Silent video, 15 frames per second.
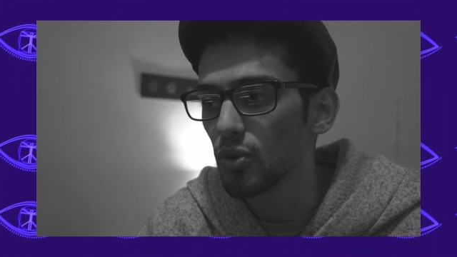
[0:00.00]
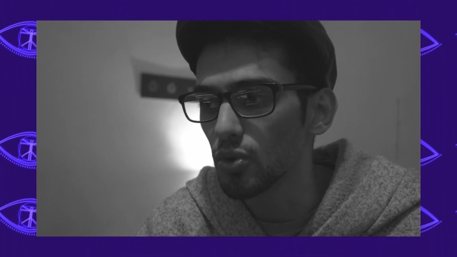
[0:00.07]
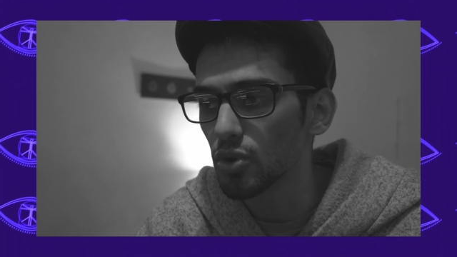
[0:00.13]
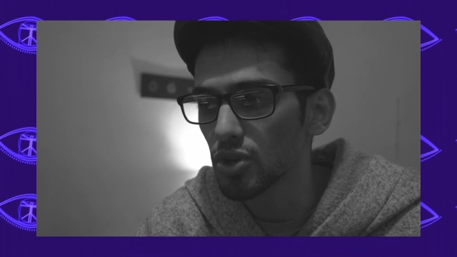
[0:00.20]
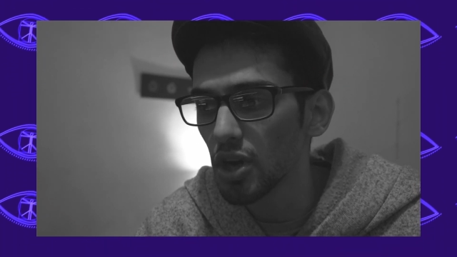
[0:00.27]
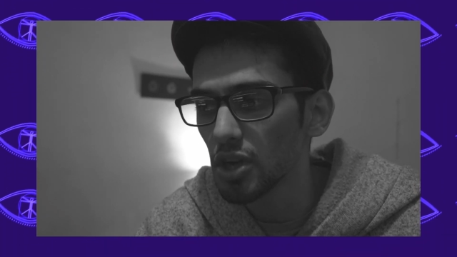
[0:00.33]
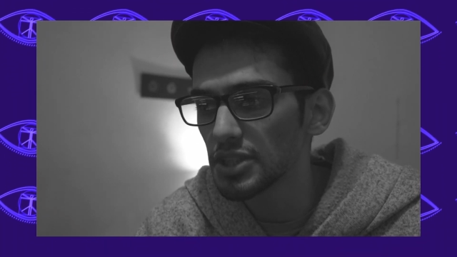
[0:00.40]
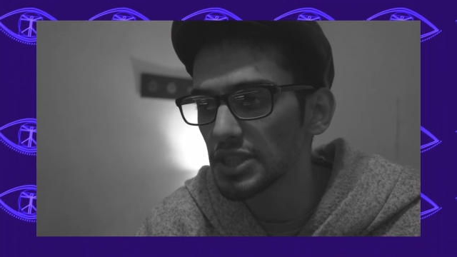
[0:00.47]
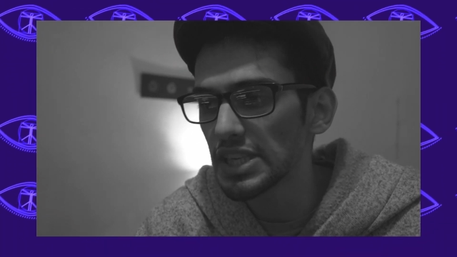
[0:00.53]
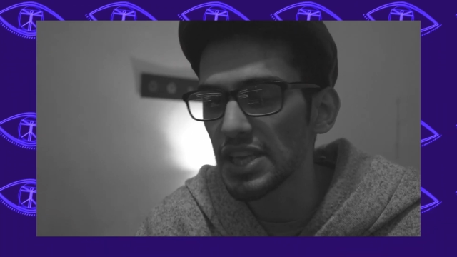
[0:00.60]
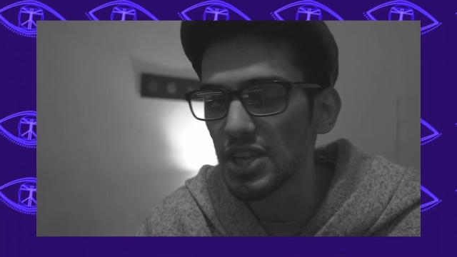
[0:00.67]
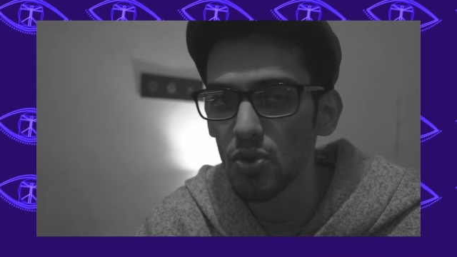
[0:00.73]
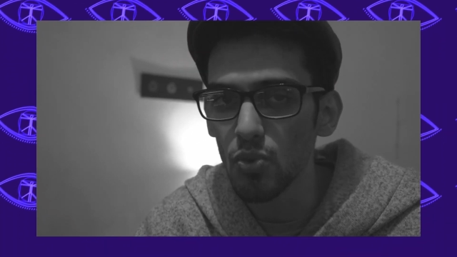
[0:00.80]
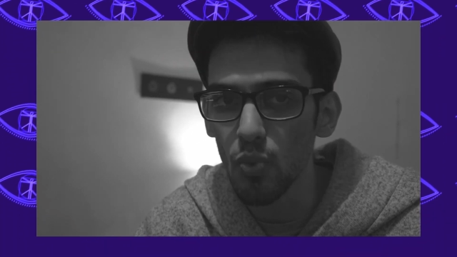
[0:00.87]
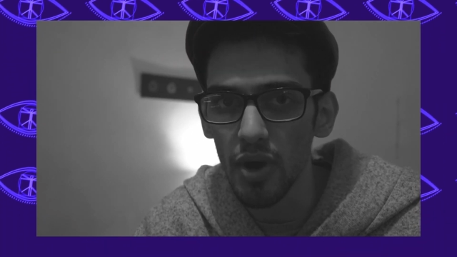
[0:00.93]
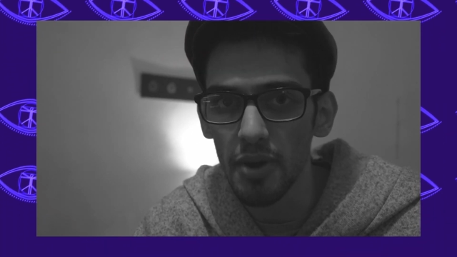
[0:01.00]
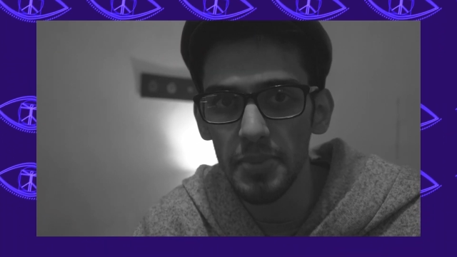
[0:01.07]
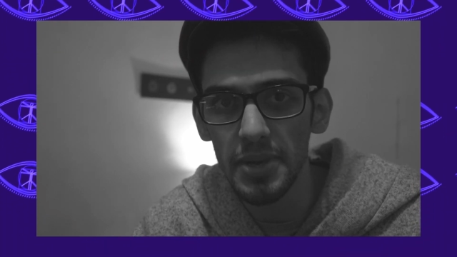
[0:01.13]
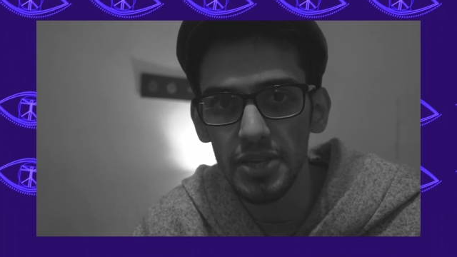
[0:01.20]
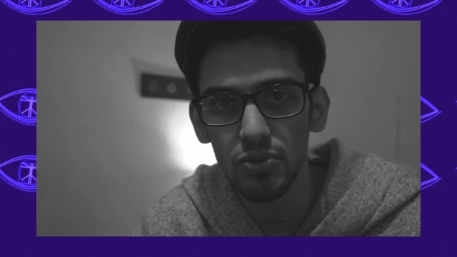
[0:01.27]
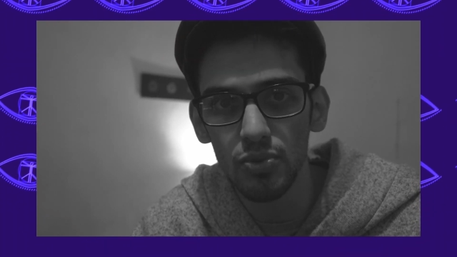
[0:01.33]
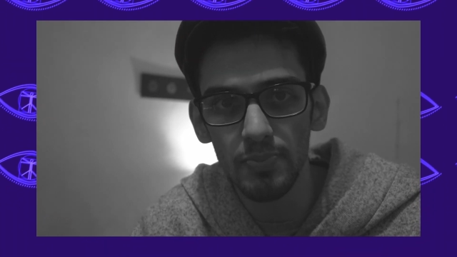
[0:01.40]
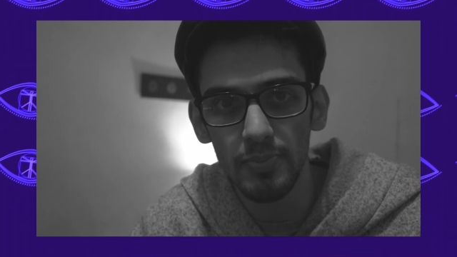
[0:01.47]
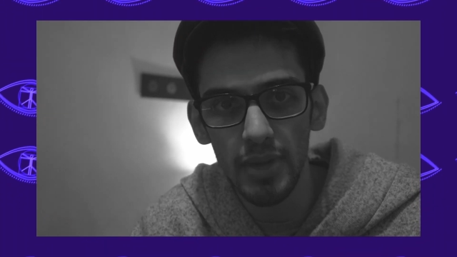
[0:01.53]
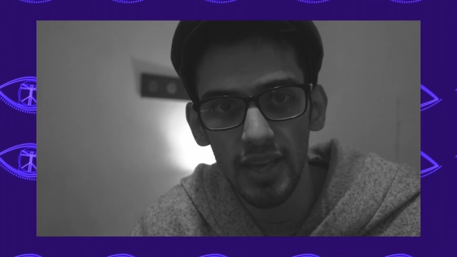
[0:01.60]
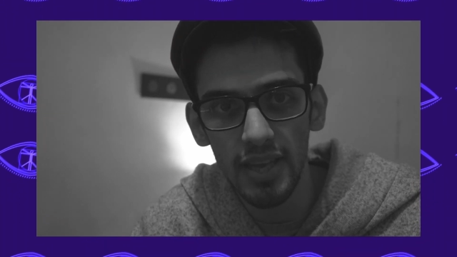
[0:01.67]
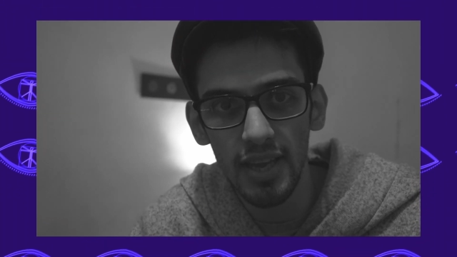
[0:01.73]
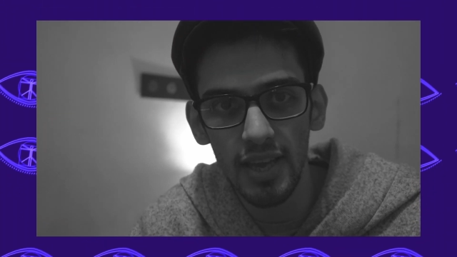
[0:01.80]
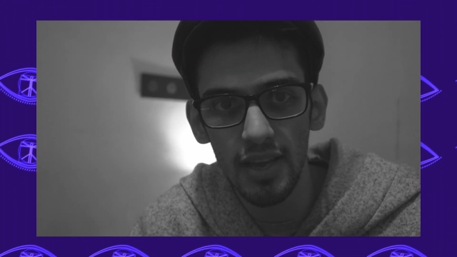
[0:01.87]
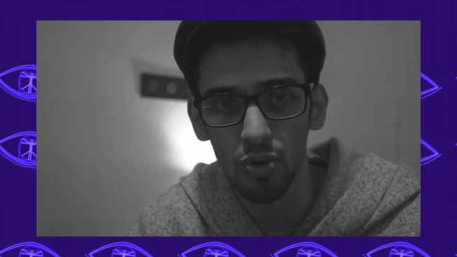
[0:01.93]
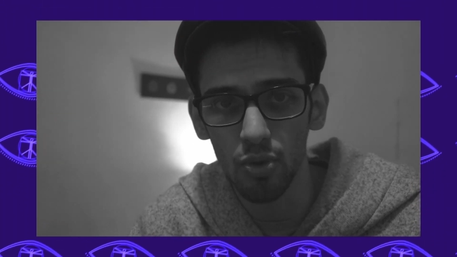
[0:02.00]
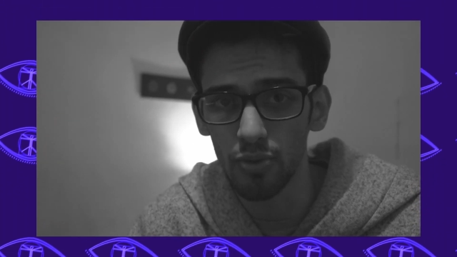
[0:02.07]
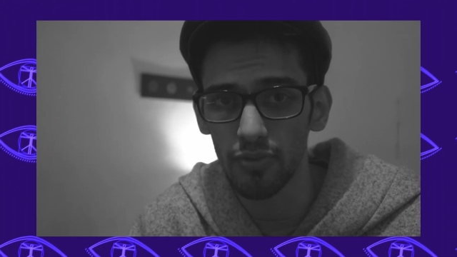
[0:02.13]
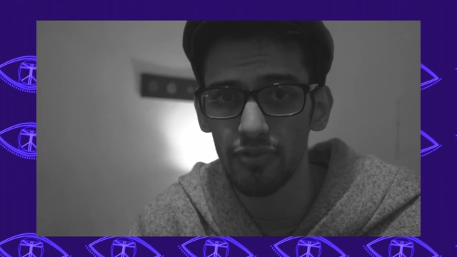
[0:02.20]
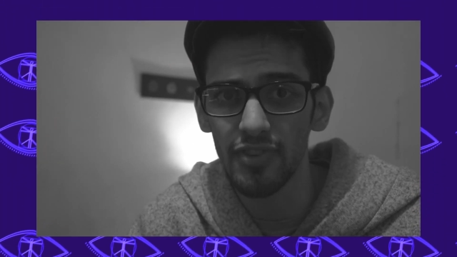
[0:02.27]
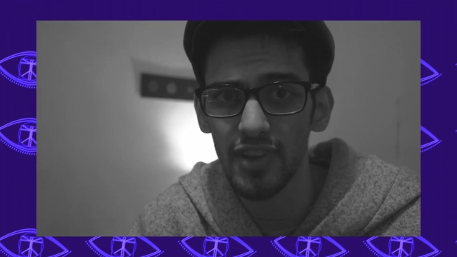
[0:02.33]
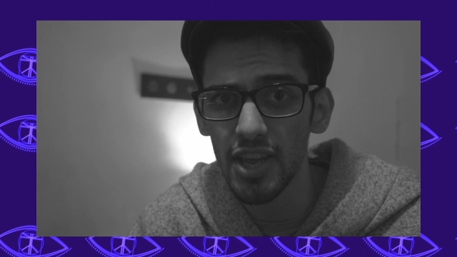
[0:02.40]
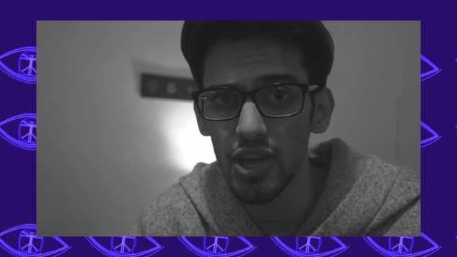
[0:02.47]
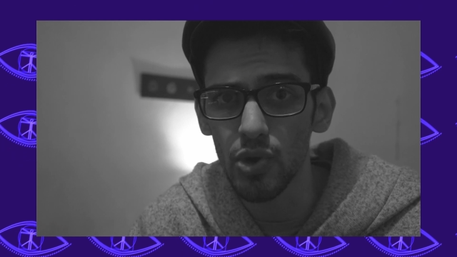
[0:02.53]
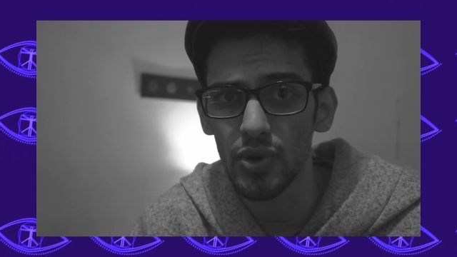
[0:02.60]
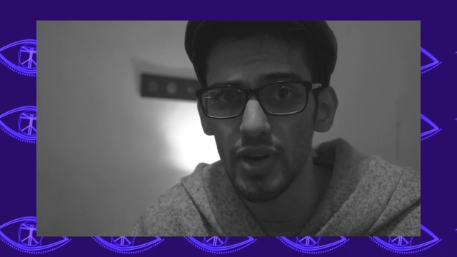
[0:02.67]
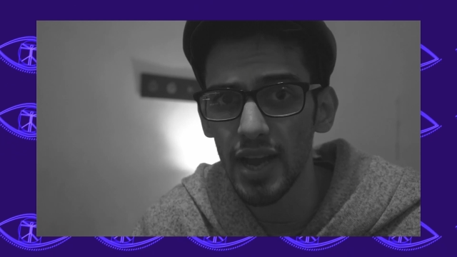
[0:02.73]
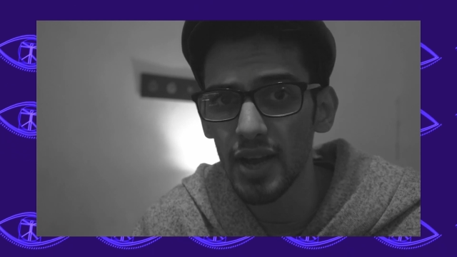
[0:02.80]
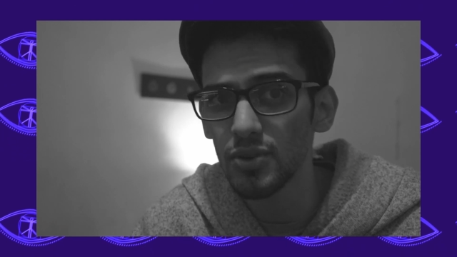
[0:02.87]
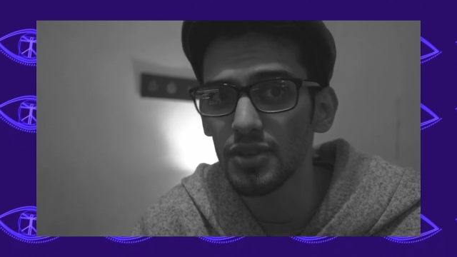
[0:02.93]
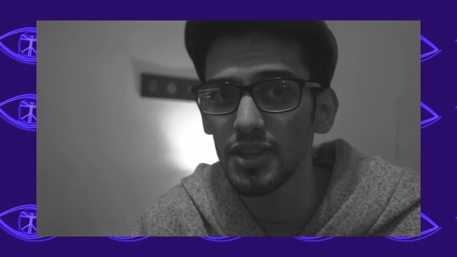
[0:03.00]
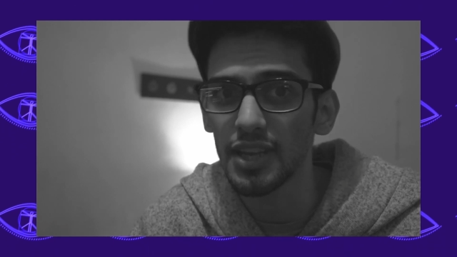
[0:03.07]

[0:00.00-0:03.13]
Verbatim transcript: or content that you want me to make or figure out